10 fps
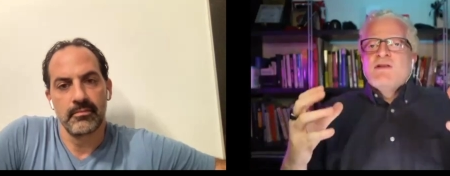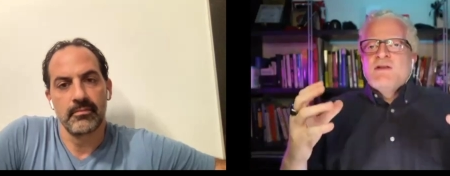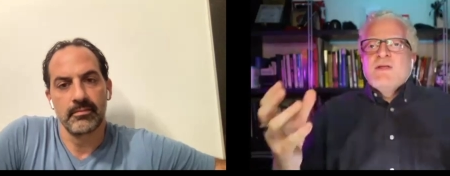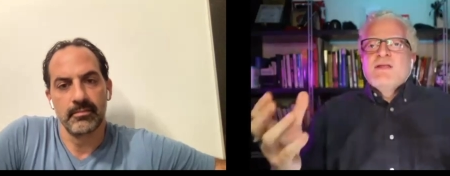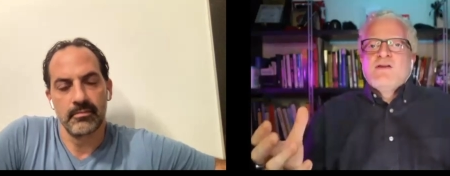Speaker 1: a
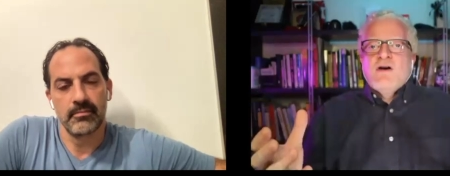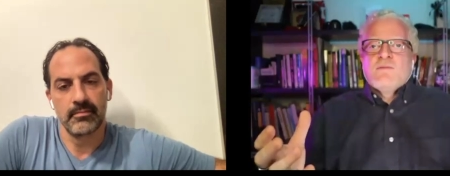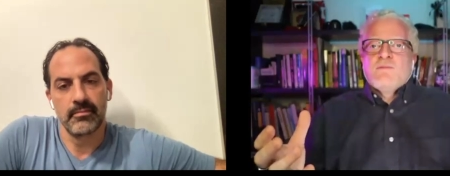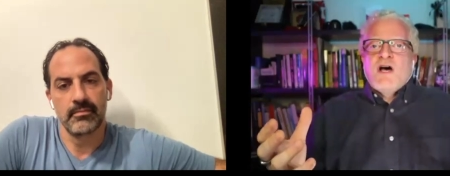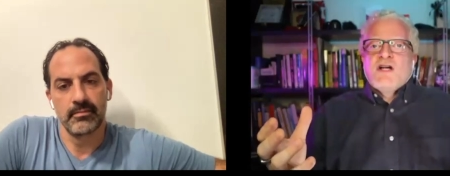billion dollar
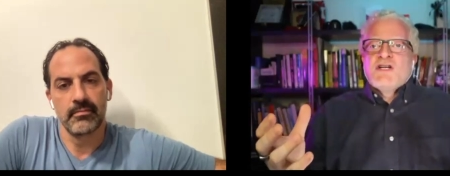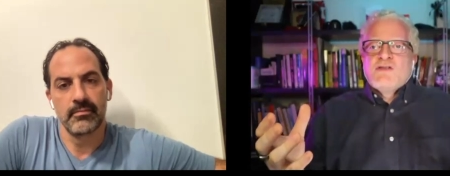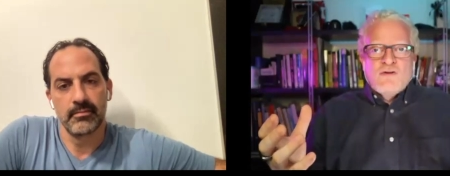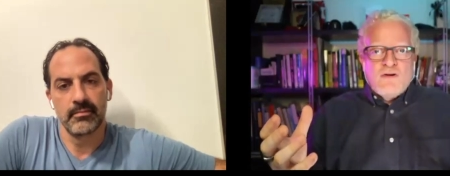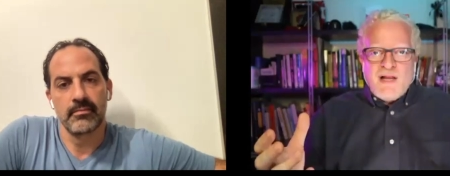project
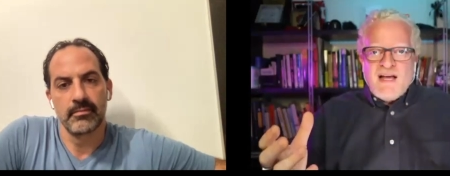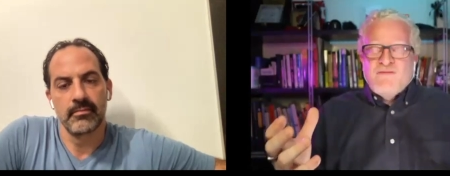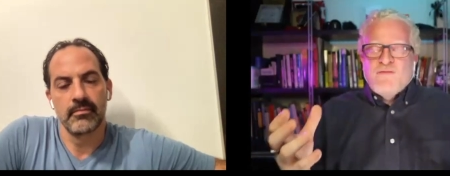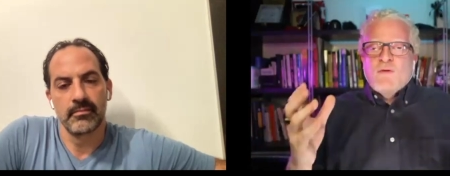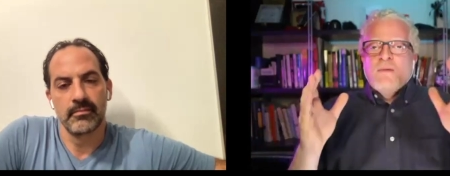through your
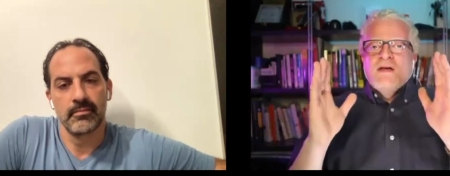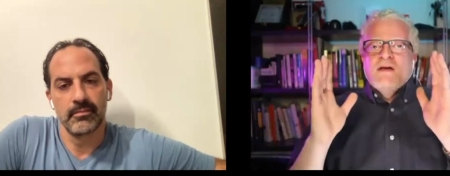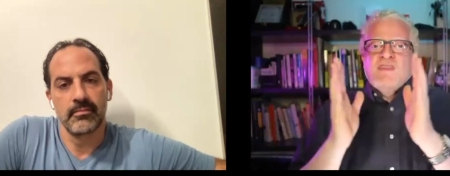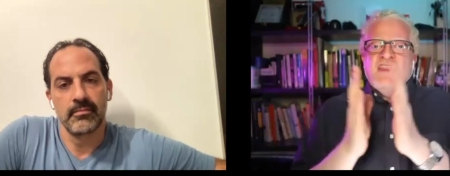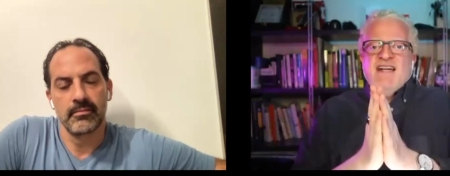platform
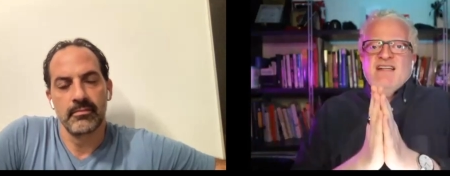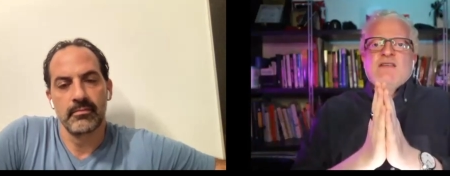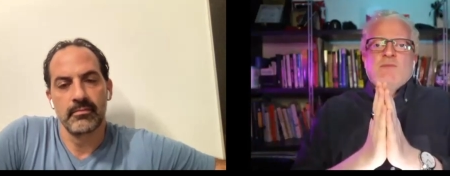that needs to be